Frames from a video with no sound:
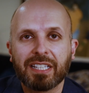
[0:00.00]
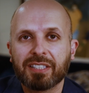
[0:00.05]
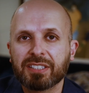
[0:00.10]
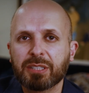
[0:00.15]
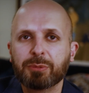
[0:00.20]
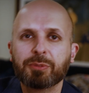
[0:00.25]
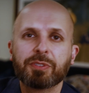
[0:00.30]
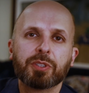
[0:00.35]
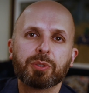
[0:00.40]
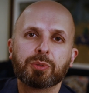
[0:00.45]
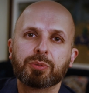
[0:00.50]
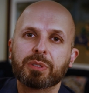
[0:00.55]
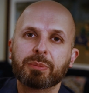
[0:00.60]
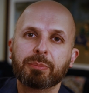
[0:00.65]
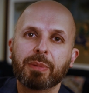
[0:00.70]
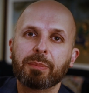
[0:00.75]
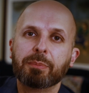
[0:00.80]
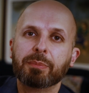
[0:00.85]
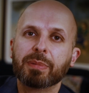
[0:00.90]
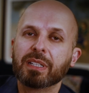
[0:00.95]
Now, some of you will
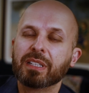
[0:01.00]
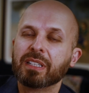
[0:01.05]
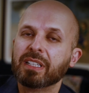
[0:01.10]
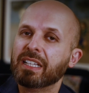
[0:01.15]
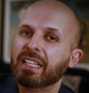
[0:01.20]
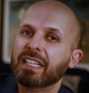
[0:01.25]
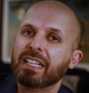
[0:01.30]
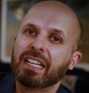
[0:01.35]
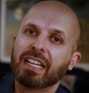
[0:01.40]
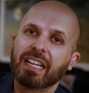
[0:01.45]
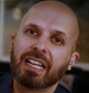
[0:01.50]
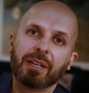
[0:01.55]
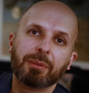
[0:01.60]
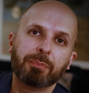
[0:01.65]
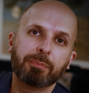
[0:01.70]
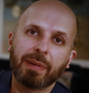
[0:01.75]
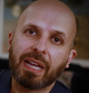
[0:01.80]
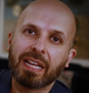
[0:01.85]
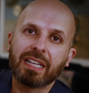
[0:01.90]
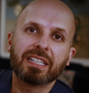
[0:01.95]
remember uh,
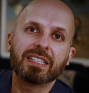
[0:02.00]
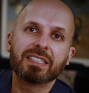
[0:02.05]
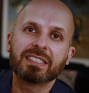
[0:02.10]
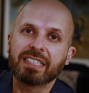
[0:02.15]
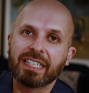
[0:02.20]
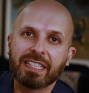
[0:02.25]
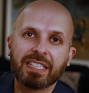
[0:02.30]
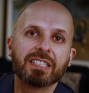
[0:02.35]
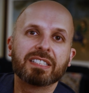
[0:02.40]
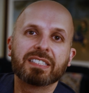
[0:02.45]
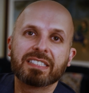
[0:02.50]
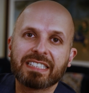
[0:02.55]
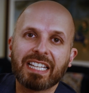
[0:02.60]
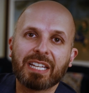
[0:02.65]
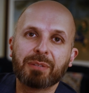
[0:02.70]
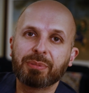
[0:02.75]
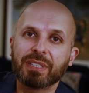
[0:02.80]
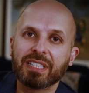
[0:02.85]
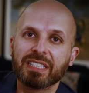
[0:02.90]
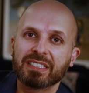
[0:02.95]
malleus, incus,
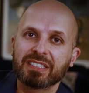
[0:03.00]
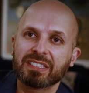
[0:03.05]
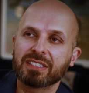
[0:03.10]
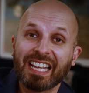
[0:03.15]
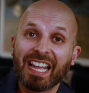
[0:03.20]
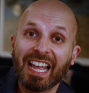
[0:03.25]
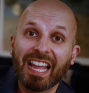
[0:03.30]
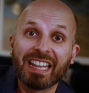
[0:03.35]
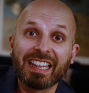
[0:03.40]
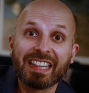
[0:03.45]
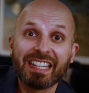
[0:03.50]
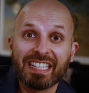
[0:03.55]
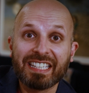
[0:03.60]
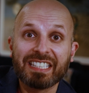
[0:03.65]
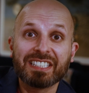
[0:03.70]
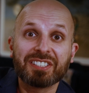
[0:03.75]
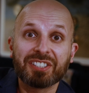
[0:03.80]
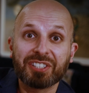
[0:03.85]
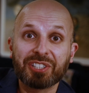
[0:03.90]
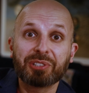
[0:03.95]
stapes, and
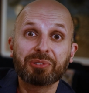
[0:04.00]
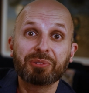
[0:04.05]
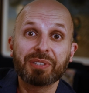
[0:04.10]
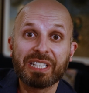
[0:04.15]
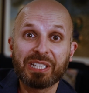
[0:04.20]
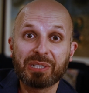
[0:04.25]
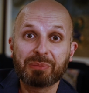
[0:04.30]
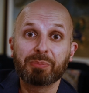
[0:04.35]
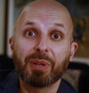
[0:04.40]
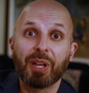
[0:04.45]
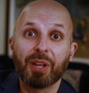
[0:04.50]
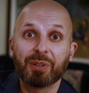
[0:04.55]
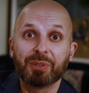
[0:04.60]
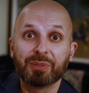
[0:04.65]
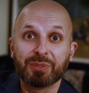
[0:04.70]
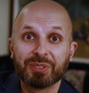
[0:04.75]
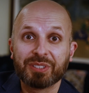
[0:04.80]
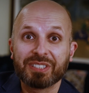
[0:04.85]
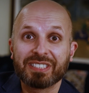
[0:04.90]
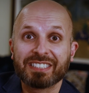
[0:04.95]
these three
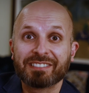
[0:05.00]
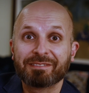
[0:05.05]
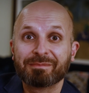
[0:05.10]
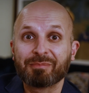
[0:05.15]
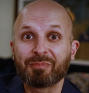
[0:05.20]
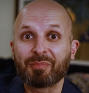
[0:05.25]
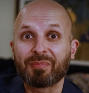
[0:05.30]
bones